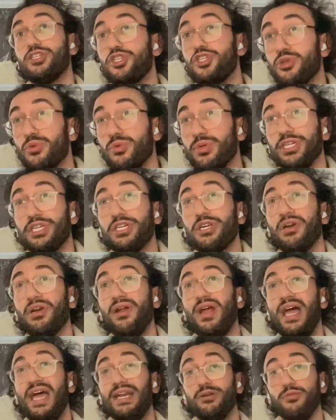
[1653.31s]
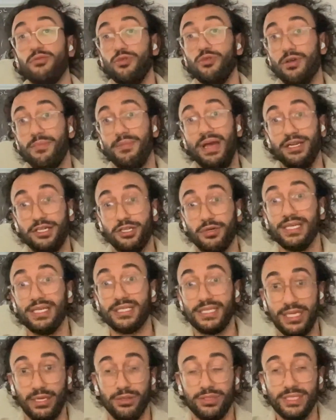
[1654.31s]
junior and rudimentary
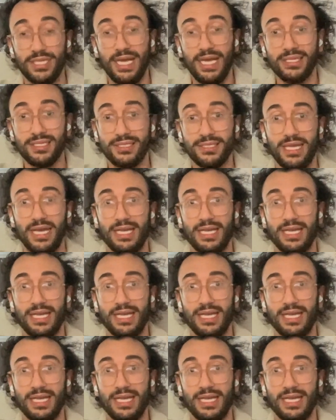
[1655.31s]
skill sets,